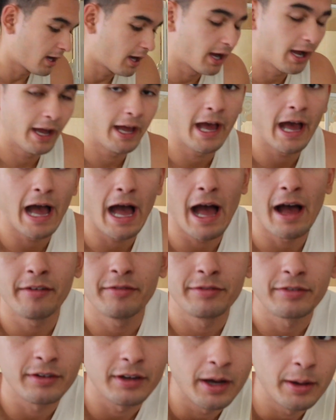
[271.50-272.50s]
I
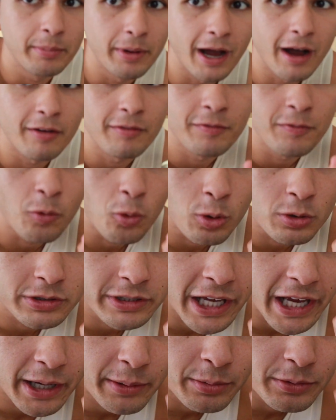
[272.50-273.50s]
have about four
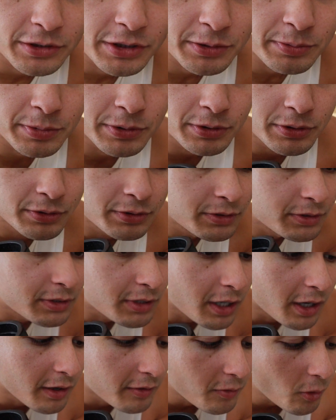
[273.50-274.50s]
tablespoons
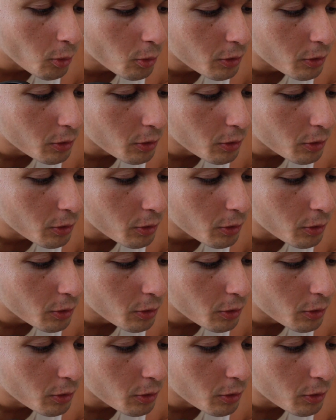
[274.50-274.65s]
of